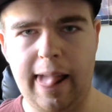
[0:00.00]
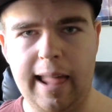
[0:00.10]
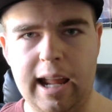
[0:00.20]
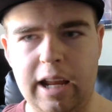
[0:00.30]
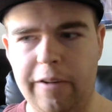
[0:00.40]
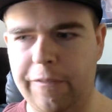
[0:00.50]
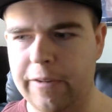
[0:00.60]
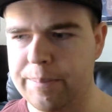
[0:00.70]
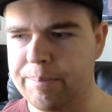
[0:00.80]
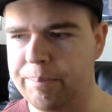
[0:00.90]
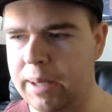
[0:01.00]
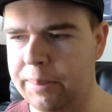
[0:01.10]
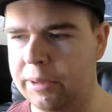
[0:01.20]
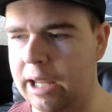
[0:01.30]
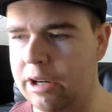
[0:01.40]
If
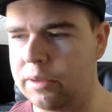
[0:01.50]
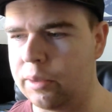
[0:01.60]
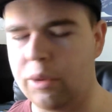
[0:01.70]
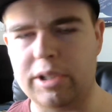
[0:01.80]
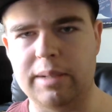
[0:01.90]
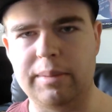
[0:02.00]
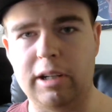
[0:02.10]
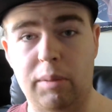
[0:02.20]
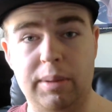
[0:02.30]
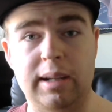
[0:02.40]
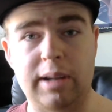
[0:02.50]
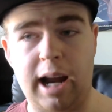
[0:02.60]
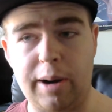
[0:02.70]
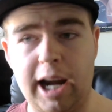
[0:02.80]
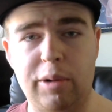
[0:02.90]
people that are doing worse than me are being
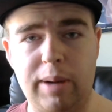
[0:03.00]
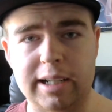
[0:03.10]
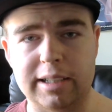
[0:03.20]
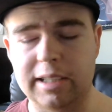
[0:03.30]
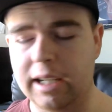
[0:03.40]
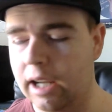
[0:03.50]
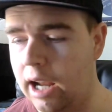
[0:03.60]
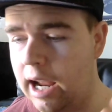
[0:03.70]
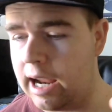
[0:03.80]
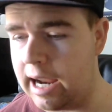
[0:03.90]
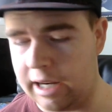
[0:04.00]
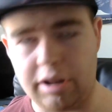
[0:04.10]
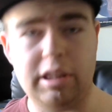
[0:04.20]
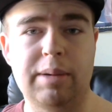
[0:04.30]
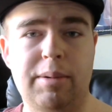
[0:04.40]
higher ranked. And
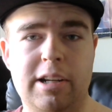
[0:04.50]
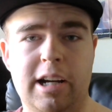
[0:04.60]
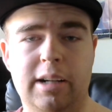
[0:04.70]
another thing I want to talk